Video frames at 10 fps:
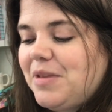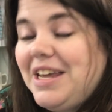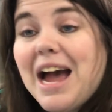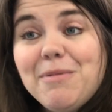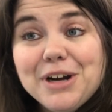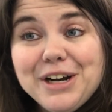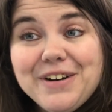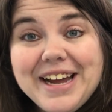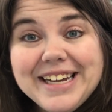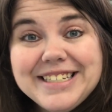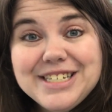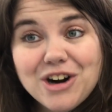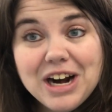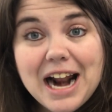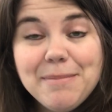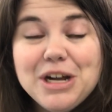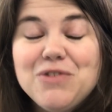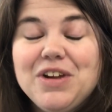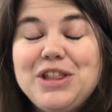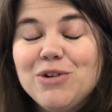yeah, we're gonna go ahead and get started. I'm
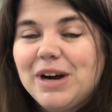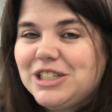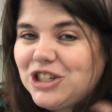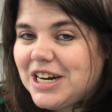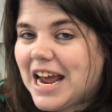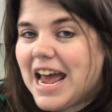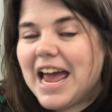gonna read the question